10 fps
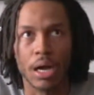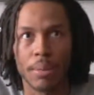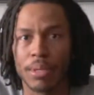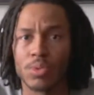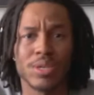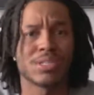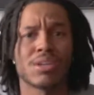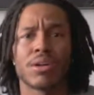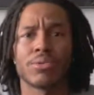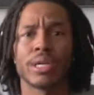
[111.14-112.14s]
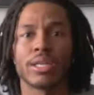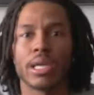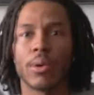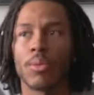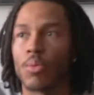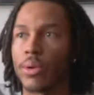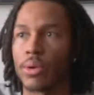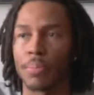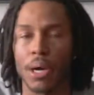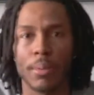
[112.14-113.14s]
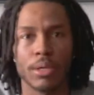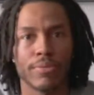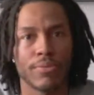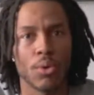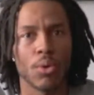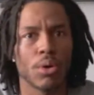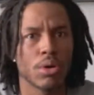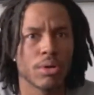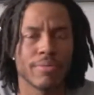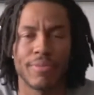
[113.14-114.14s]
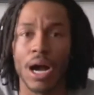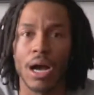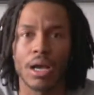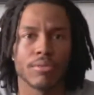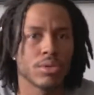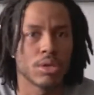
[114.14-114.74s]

Because we started reading that when we were probably 4 or 5,